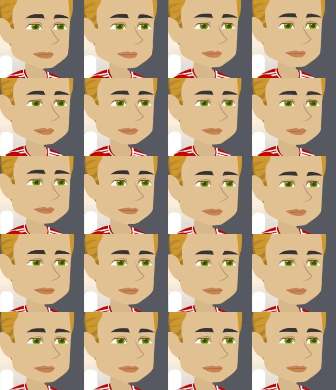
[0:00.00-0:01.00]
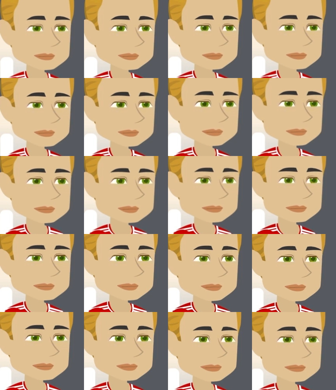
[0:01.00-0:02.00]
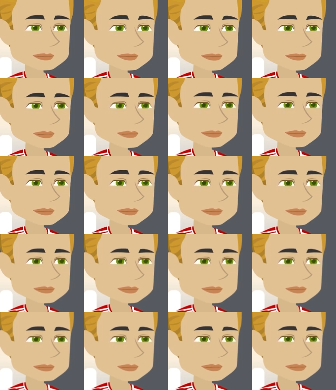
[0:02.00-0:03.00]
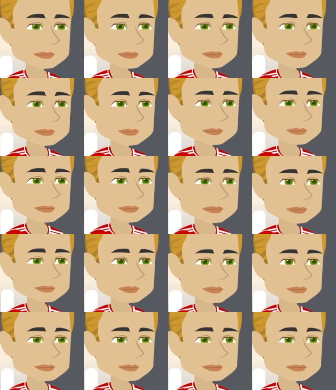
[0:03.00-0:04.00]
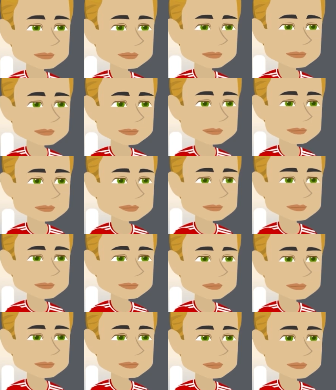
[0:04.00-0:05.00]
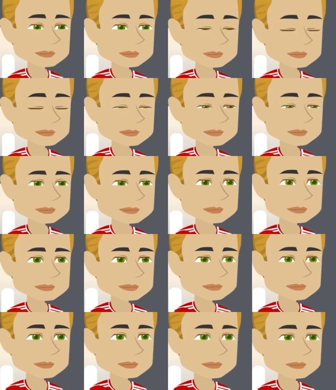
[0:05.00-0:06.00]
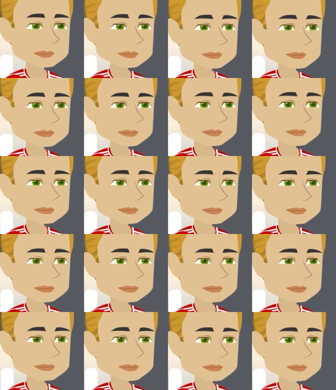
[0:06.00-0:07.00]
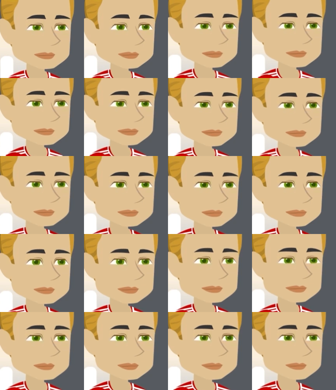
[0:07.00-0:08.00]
[no speech]